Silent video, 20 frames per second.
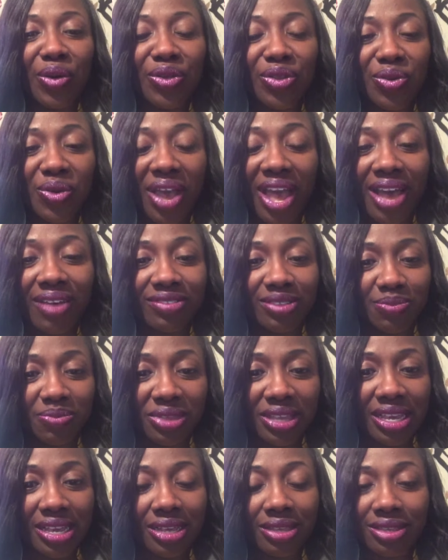you have some
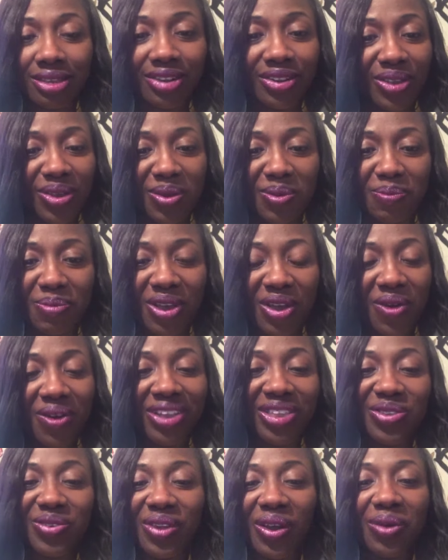things under your belt
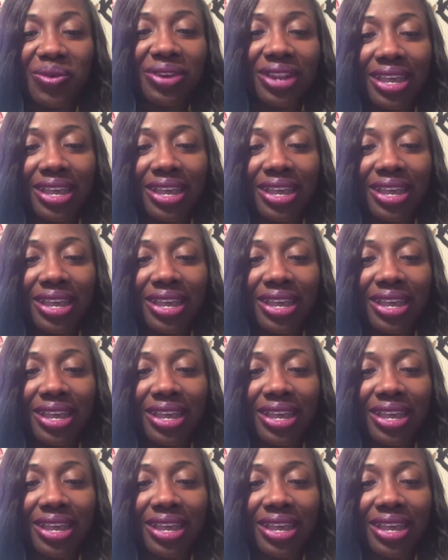and you don't